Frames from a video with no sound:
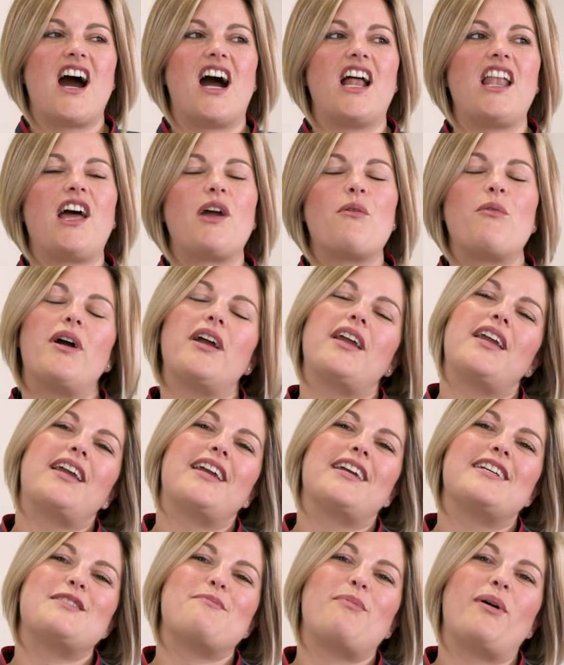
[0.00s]
I like
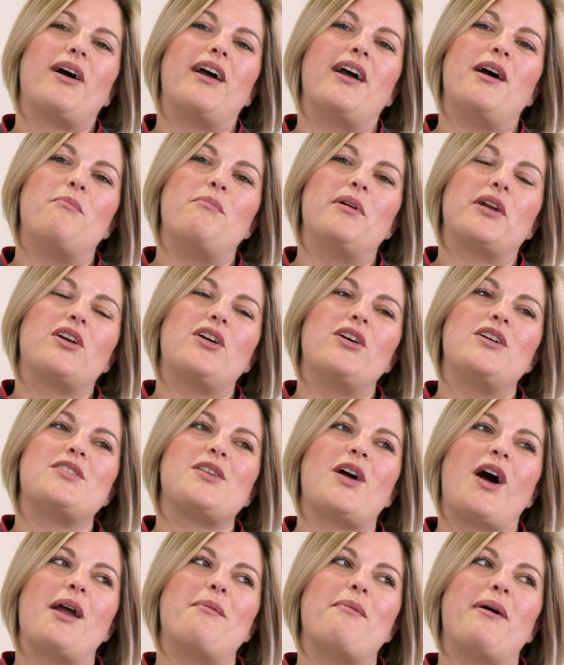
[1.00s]
working at Spire because
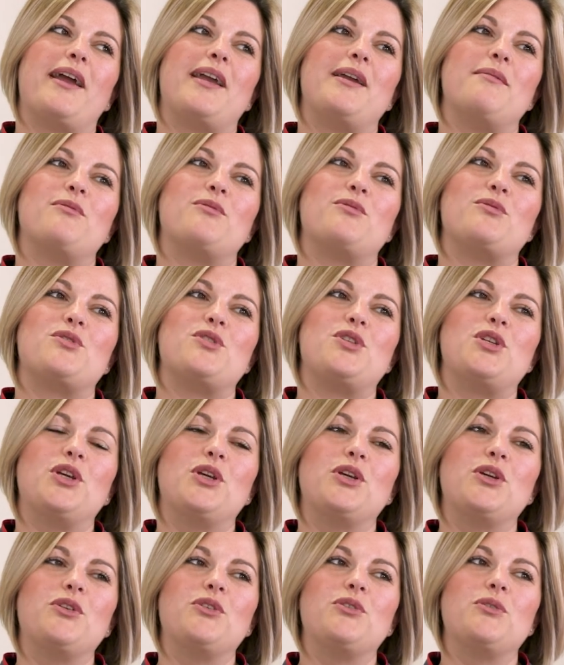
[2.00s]
I'm able
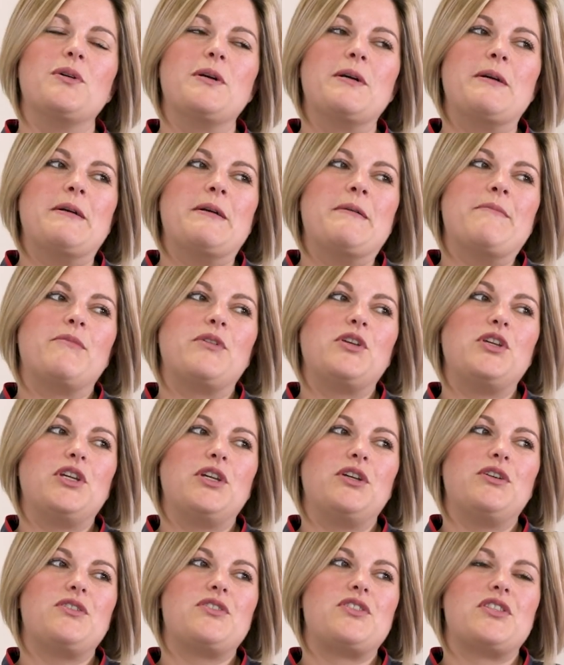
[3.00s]
to
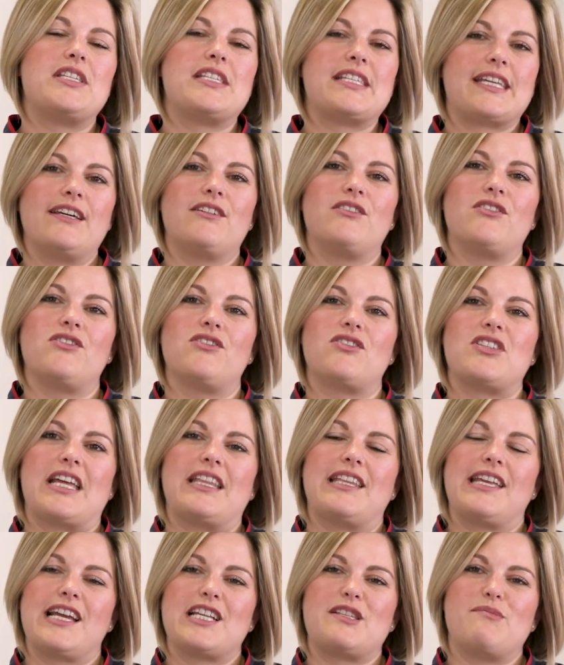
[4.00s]
use the skills
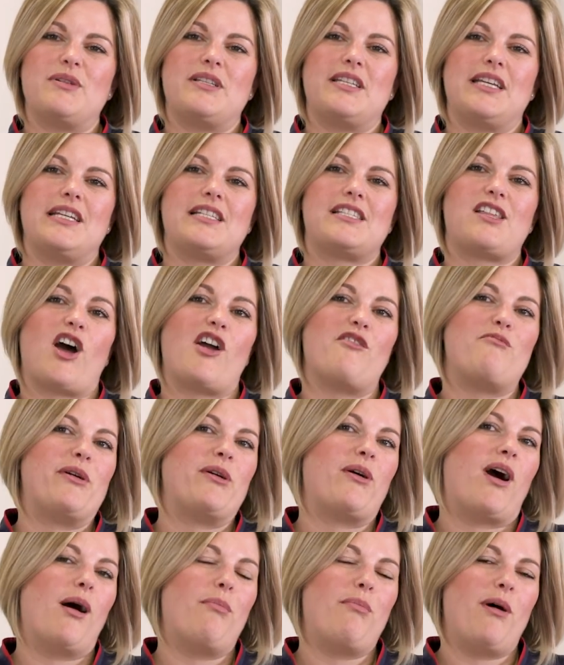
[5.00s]
and the expertise that I've
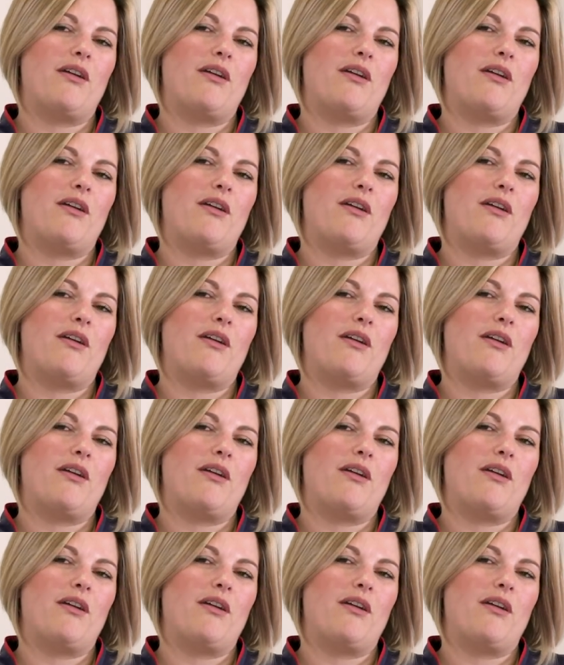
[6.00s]
built up